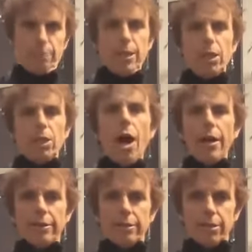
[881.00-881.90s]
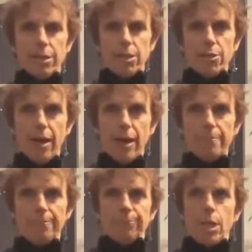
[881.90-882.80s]
be a lot to do that.
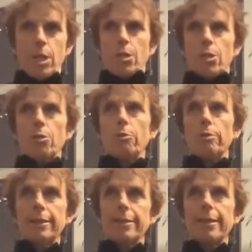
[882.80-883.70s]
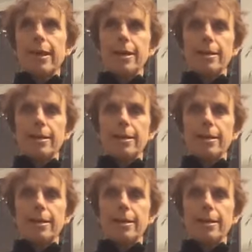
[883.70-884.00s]
So let's